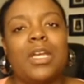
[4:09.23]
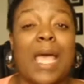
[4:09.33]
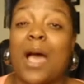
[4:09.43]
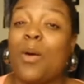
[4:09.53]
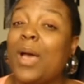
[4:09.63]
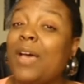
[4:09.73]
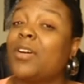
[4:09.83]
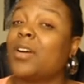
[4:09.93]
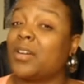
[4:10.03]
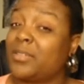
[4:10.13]

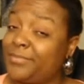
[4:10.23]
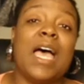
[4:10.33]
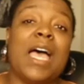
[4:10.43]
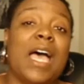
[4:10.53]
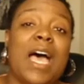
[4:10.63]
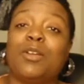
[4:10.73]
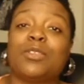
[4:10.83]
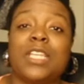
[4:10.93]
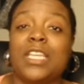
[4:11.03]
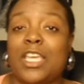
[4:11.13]
However, I
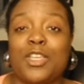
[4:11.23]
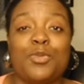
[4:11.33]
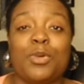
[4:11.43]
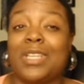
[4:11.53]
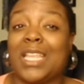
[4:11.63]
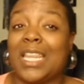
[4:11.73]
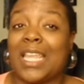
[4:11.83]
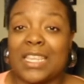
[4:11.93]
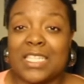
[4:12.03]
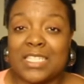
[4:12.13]
don't think that you would really
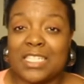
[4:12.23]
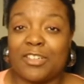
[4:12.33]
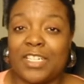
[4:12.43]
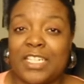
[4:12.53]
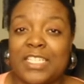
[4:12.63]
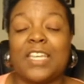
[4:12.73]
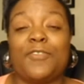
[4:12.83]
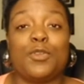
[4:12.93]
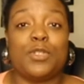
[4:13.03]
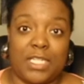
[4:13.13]
like the series if
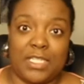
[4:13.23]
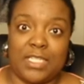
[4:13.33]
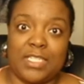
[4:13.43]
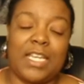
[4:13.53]
you didn't.